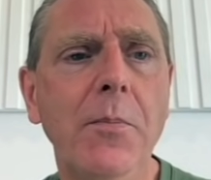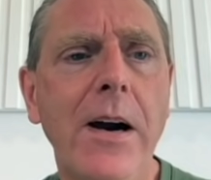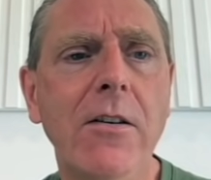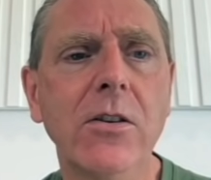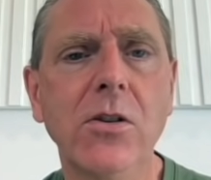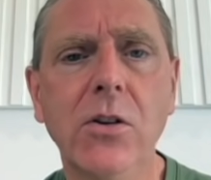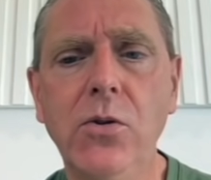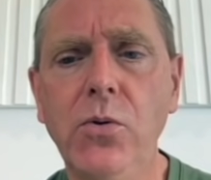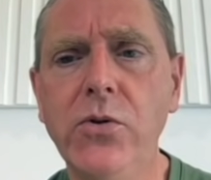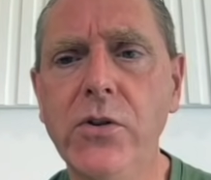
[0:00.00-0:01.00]
powered
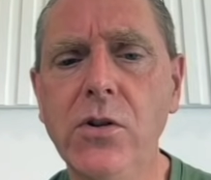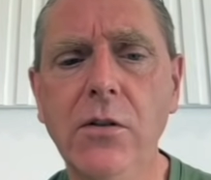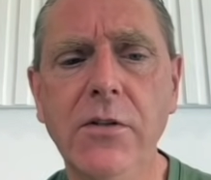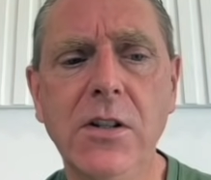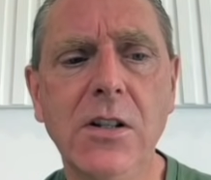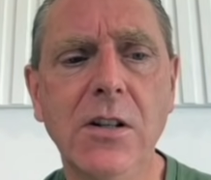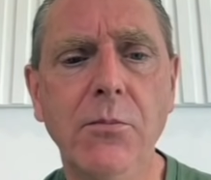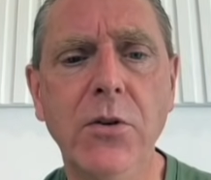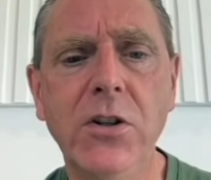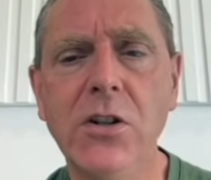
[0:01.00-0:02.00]
tools and services and
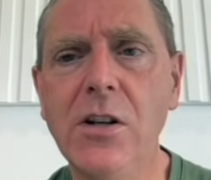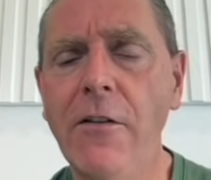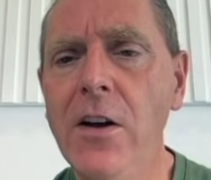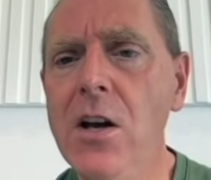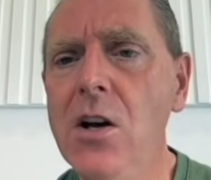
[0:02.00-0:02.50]
bridge and stuff.